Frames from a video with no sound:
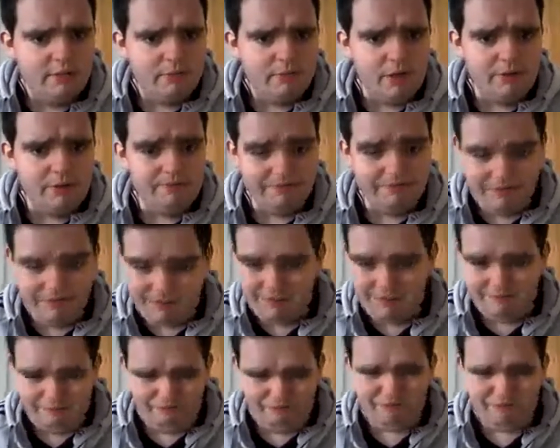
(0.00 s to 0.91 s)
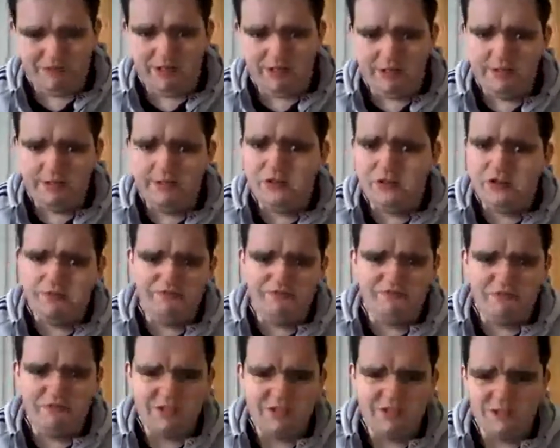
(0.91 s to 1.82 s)
but
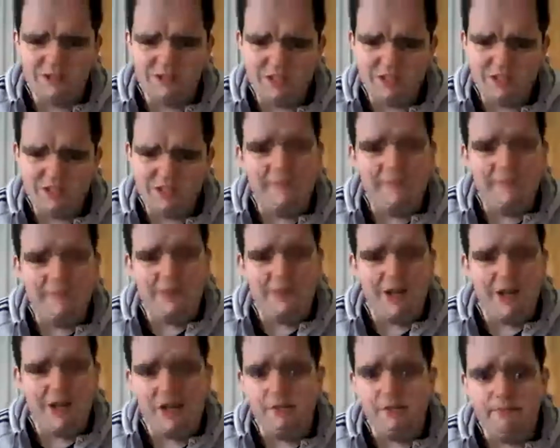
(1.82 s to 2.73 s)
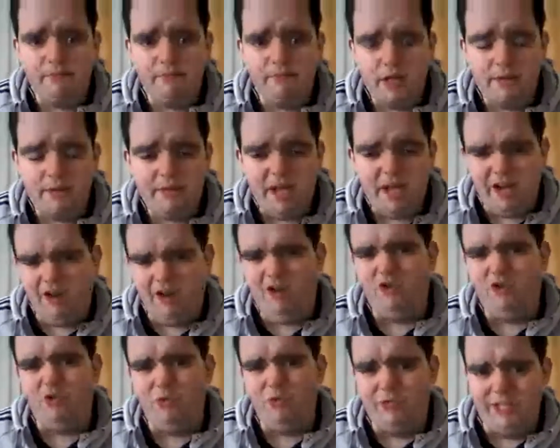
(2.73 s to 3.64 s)
I'm not. I'm
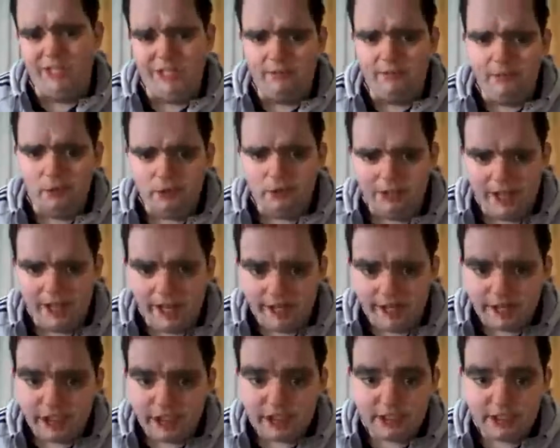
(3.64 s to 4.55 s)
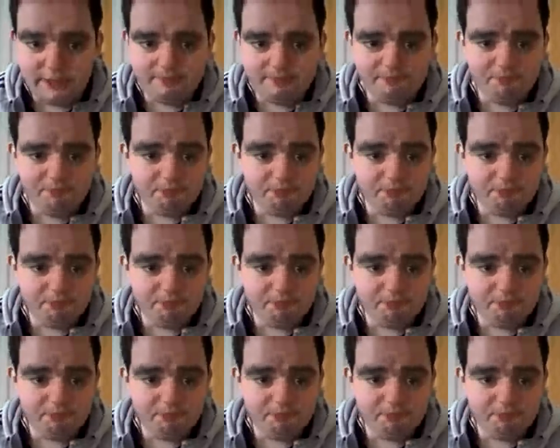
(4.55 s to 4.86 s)
not only about that.